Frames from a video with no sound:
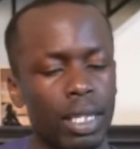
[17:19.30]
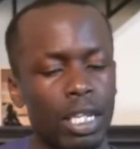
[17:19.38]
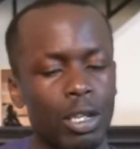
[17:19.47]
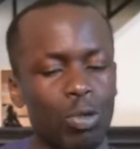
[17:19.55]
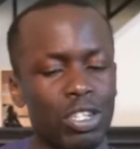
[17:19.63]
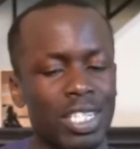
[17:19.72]

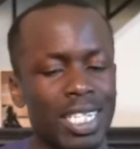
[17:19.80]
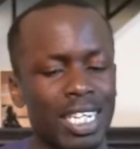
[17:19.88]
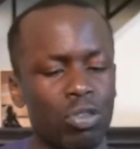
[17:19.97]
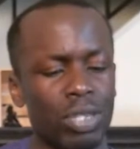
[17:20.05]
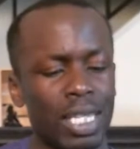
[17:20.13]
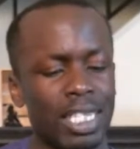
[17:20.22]
It was just
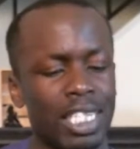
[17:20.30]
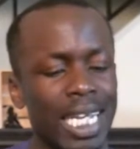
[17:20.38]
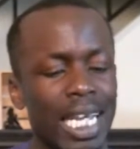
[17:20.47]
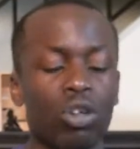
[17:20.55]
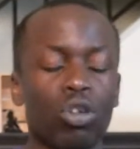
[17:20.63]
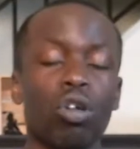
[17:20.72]
to the
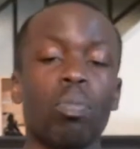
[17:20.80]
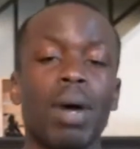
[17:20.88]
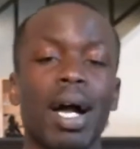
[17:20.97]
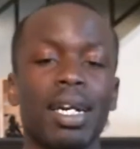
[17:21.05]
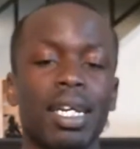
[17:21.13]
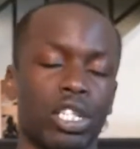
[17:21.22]
general
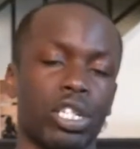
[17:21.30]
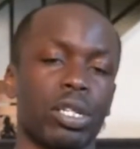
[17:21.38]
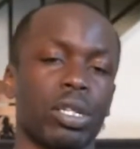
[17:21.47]
manager.